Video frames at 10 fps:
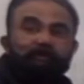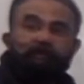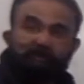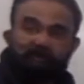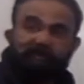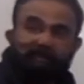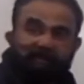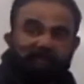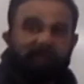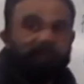plot the
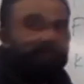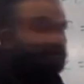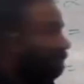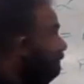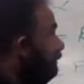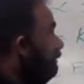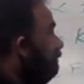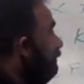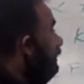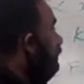graph. So because
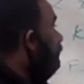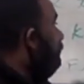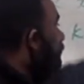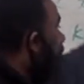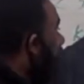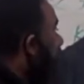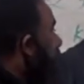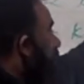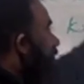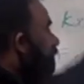we need to draw
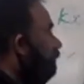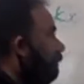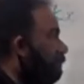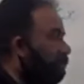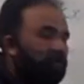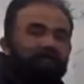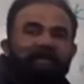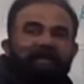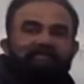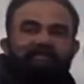force
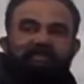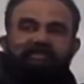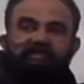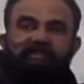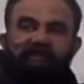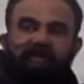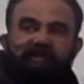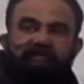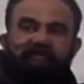extension graph.